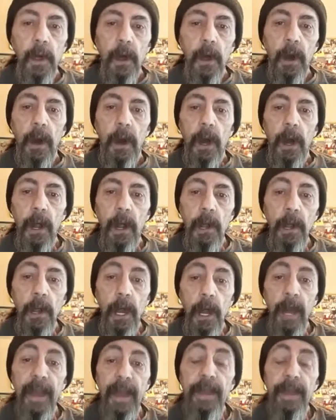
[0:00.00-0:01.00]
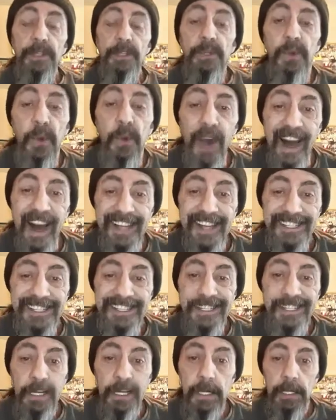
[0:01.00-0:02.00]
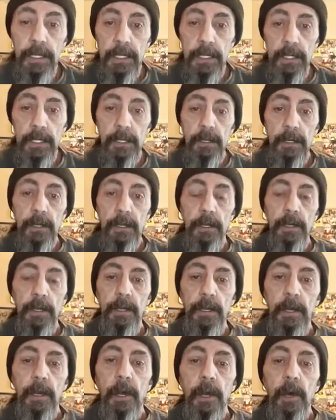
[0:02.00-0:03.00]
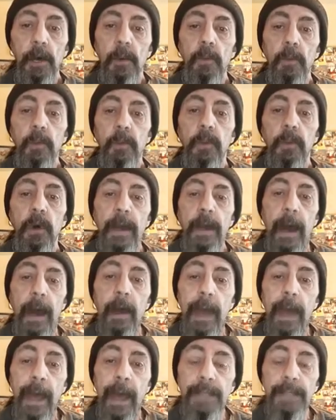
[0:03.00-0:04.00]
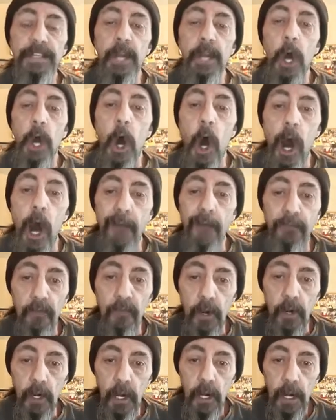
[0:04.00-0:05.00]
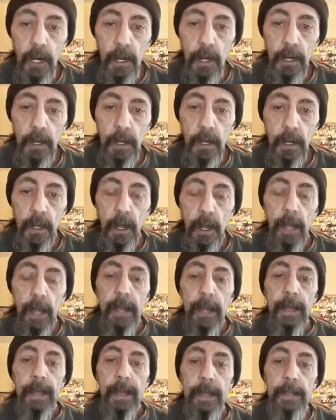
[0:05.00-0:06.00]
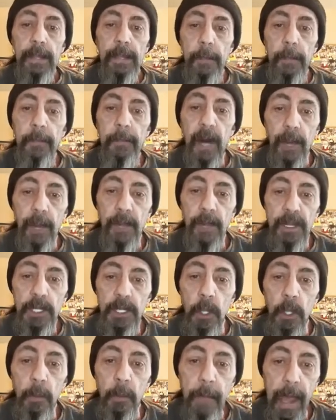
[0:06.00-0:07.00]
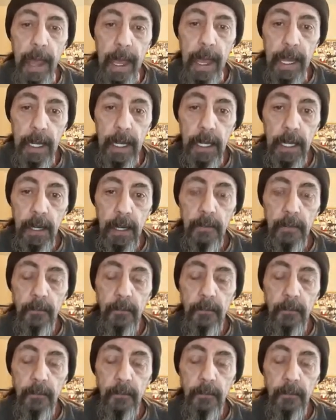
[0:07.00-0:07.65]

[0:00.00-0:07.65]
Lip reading: are a trust put out as an offer in the public domain